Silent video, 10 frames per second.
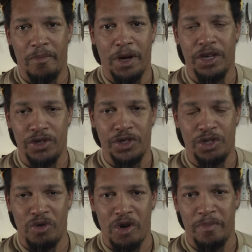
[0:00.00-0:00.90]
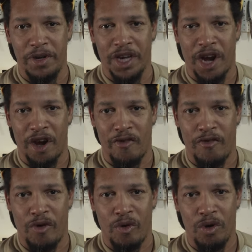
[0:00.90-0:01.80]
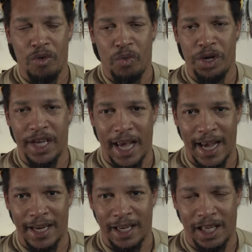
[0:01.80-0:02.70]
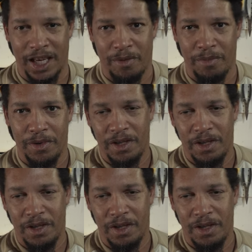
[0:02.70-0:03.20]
but you still want to be careful when handling them.